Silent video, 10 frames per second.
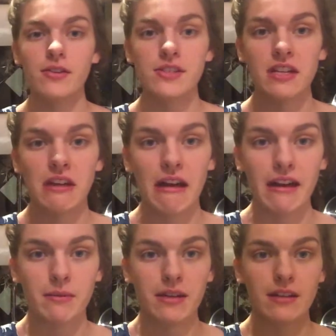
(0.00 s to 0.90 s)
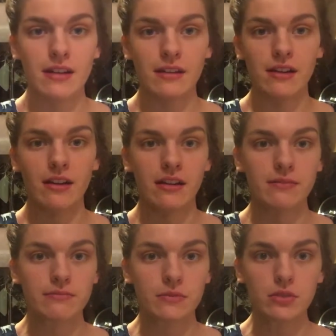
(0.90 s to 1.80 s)
you're just gonna add them in and they're
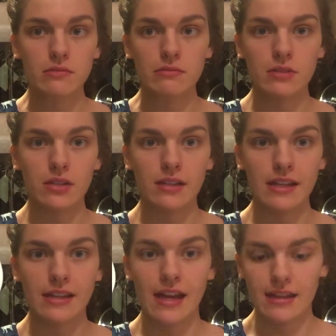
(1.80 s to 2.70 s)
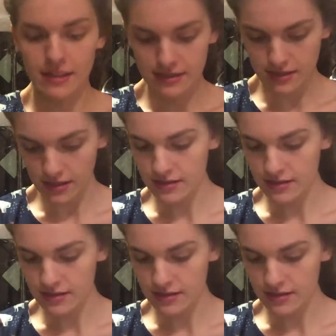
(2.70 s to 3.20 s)
gonna ooh, look like that. Let's